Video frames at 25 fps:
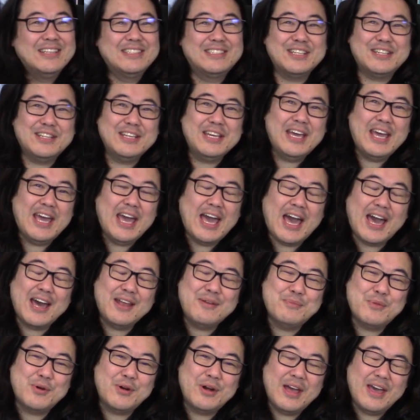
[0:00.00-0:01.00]
until he
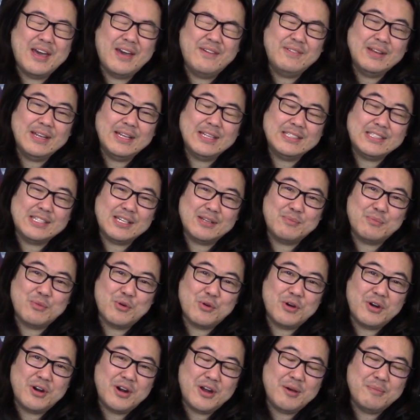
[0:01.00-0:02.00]
had more evidence and
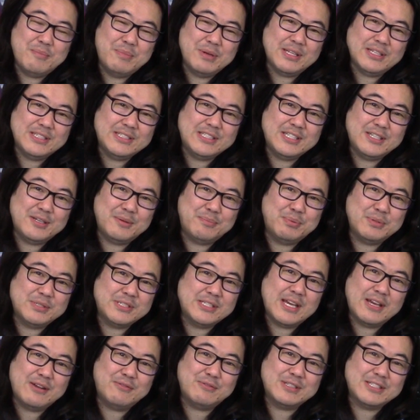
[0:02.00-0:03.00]
more ability to
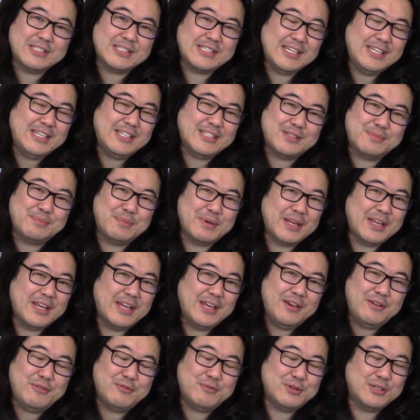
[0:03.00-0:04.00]
present receipts.
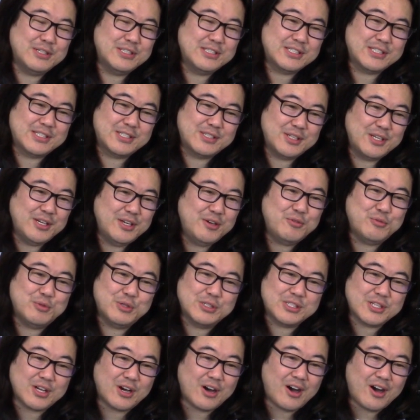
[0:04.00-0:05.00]
But it was it
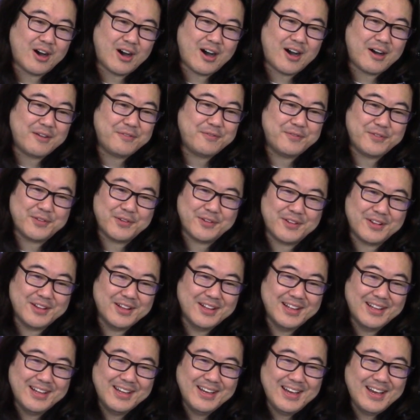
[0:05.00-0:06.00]
was
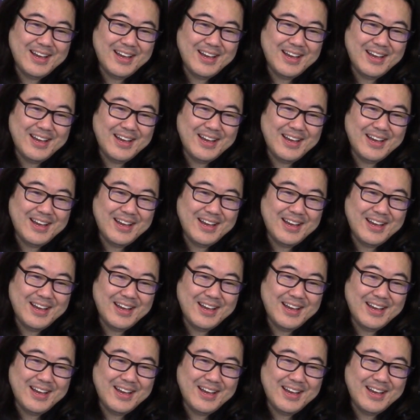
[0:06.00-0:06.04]
awful